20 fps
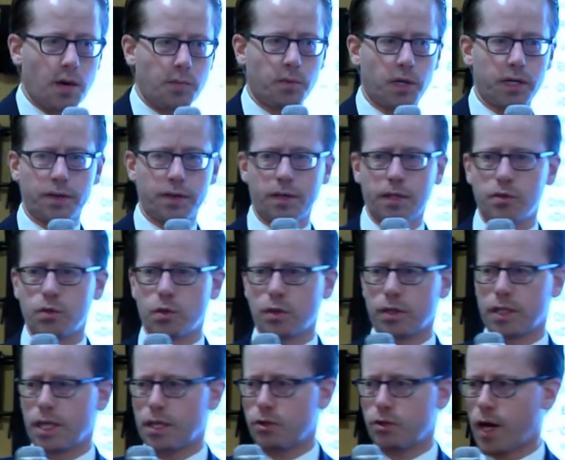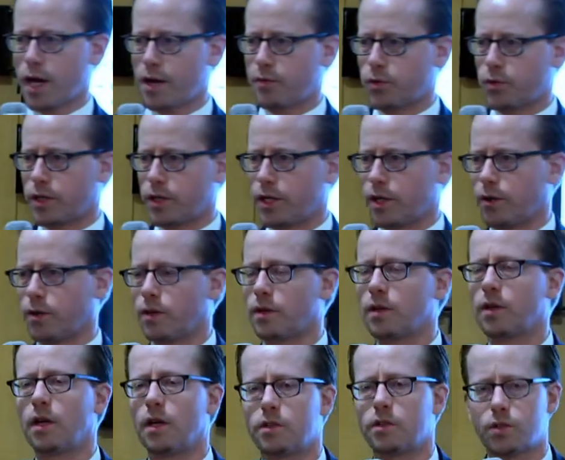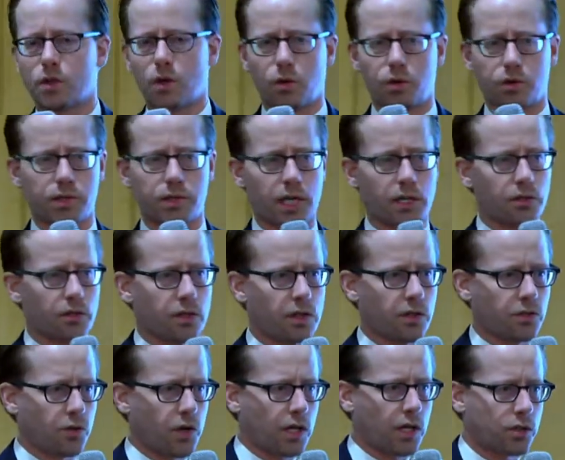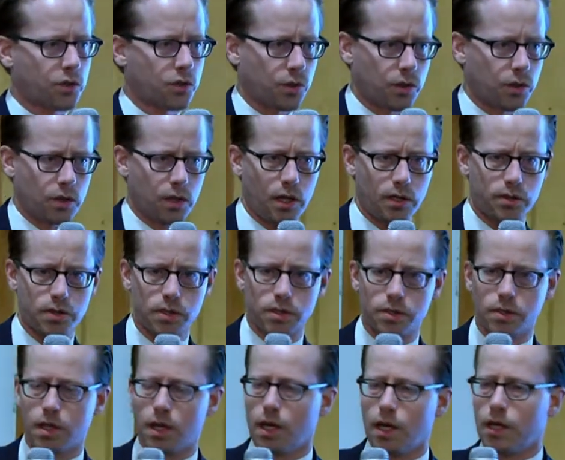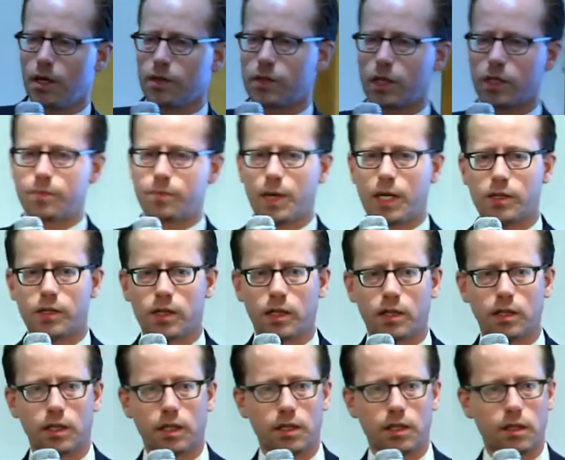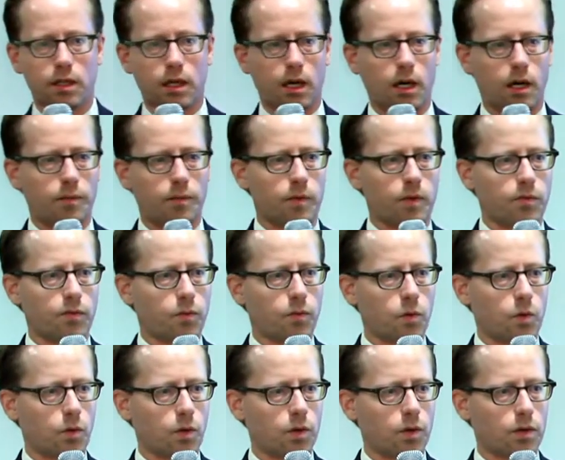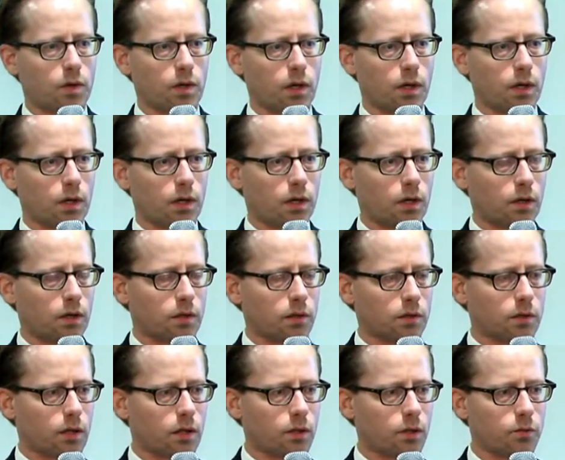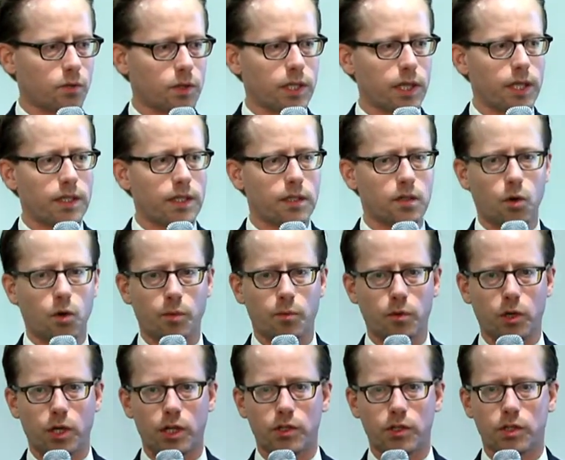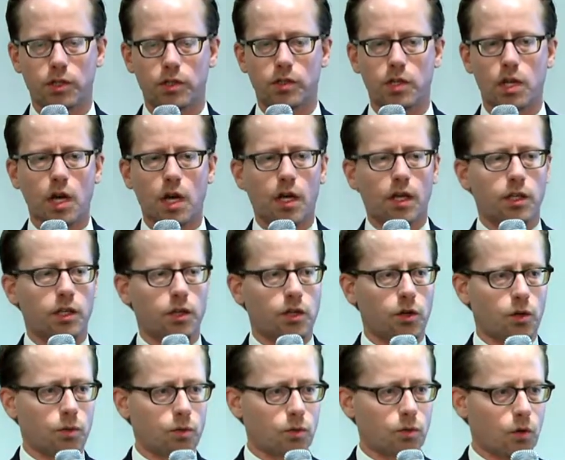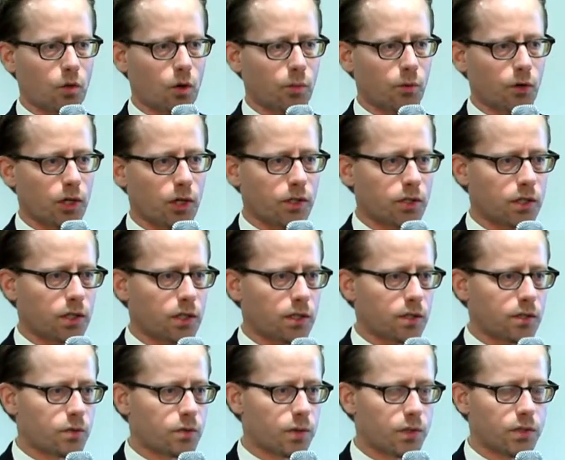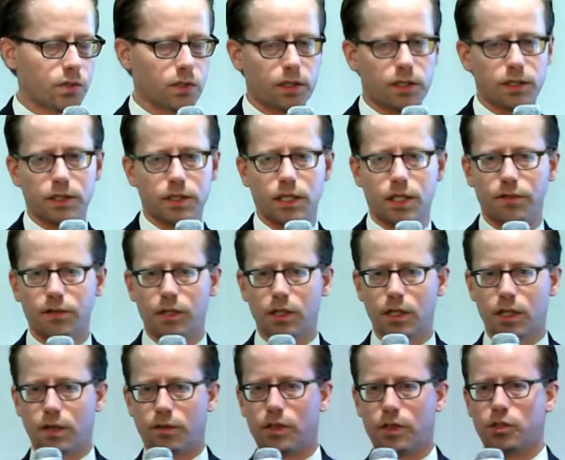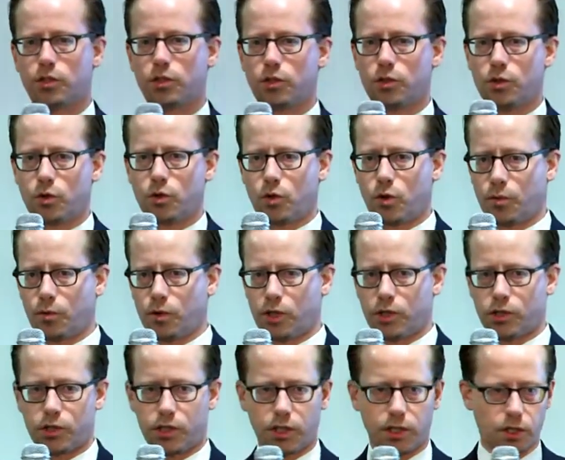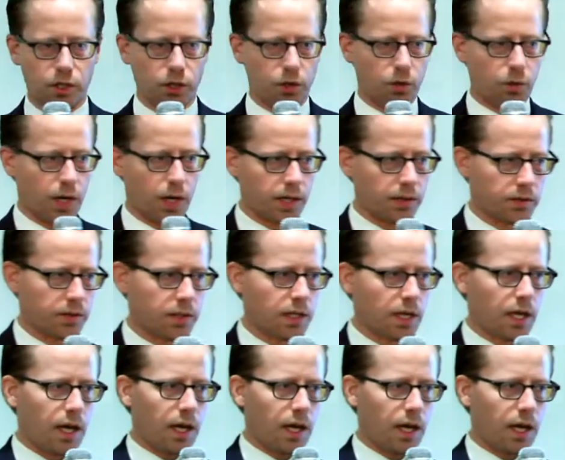But these only get you halfway there. So standard contractual clauses says basically for related corporations, you know, corporation in Switzerland can give it to corporation in the US